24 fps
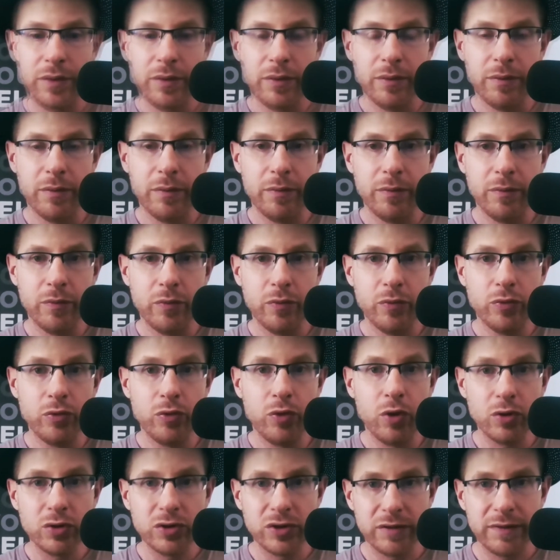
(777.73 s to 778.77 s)

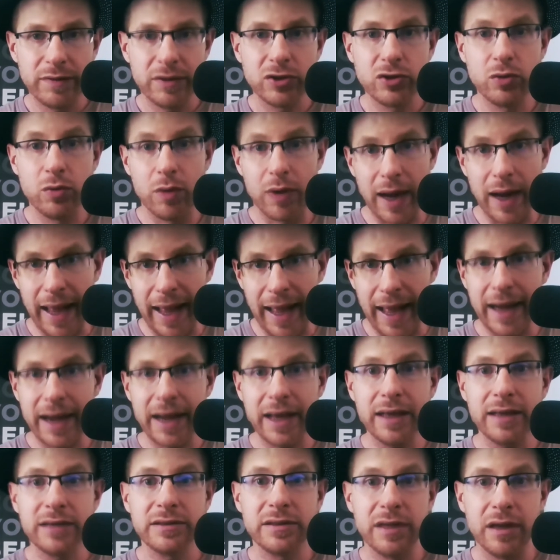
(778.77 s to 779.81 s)
those of us who are
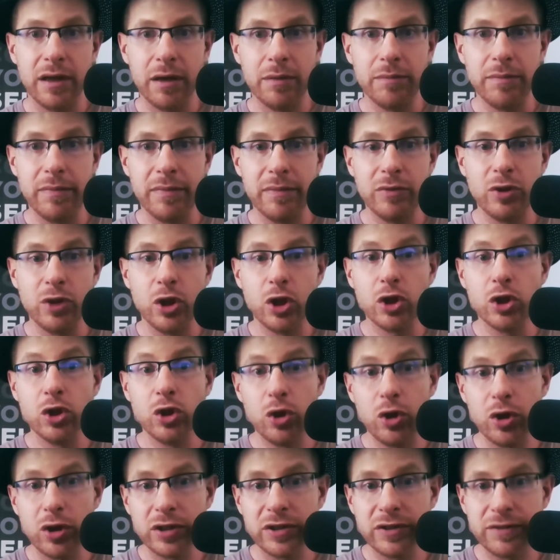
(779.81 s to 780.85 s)
addicts um,
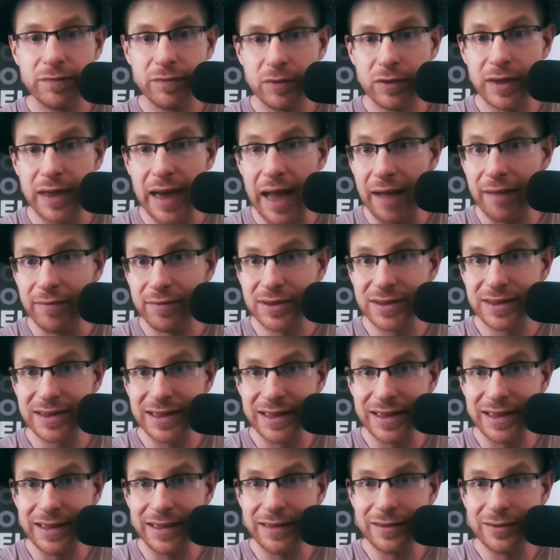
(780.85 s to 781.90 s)
looked for
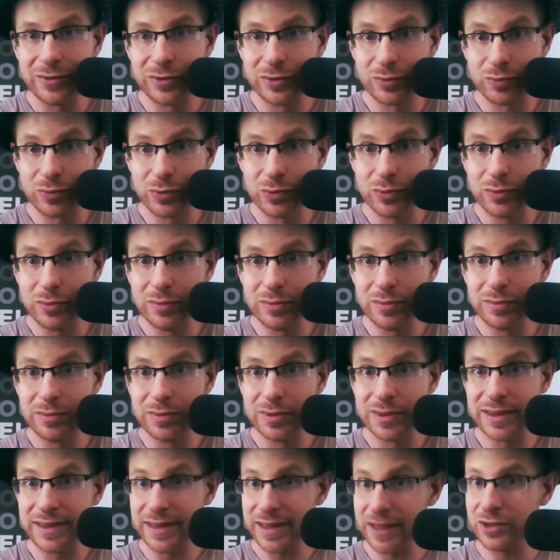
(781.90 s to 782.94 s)
novelty through
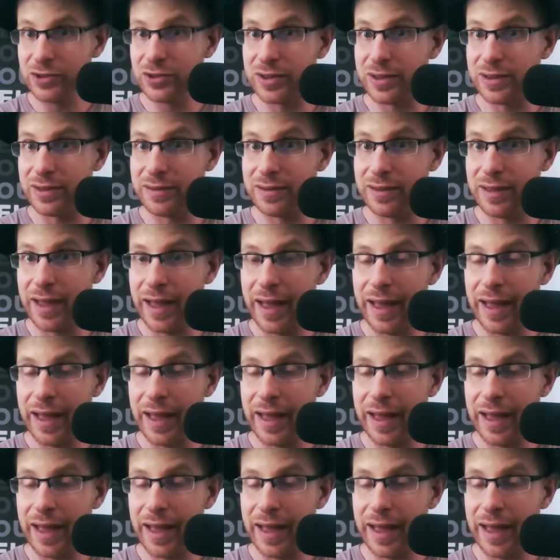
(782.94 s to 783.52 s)
addiction.